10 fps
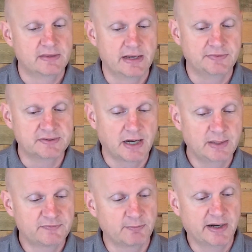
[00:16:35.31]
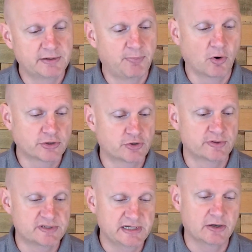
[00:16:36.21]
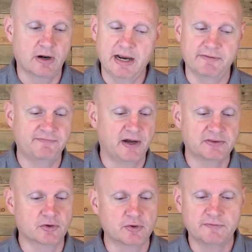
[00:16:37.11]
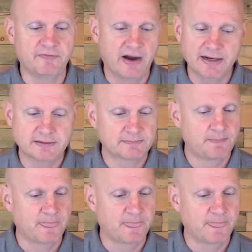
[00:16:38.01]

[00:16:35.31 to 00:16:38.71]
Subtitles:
and the time for my departure is near. I have fought the good fight.